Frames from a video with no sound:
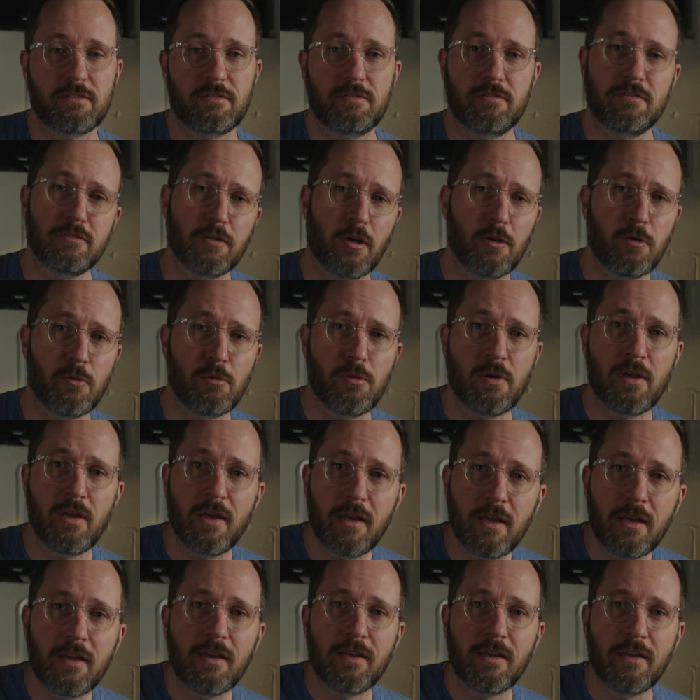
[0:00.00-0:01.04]
So
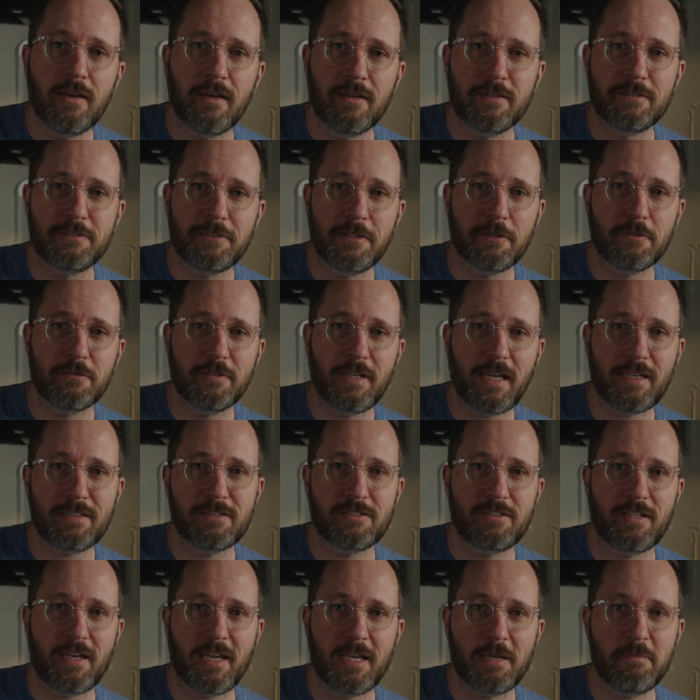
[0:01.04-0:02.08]
until
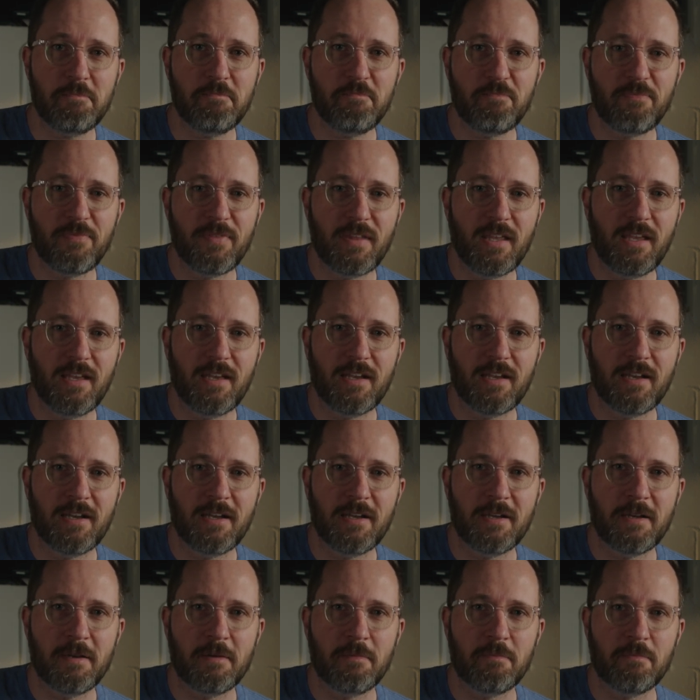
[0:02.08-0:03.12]
next time,
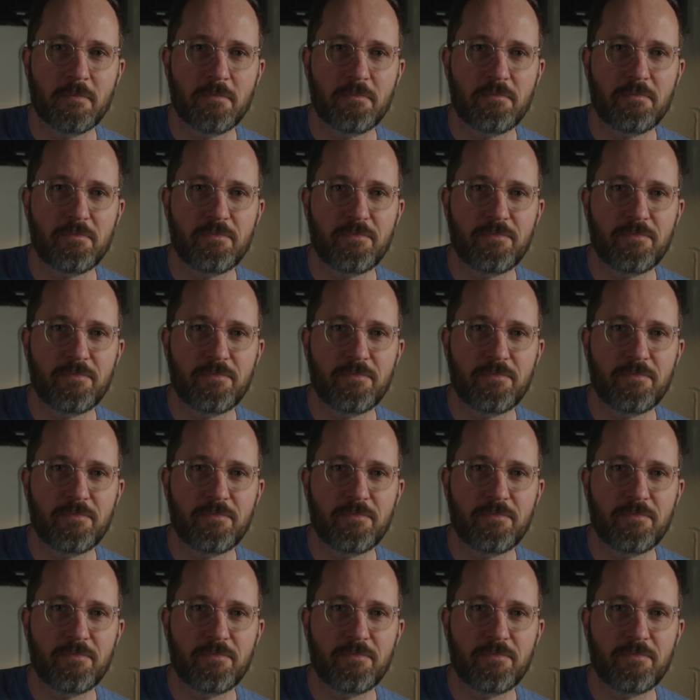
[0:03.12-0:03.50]
um,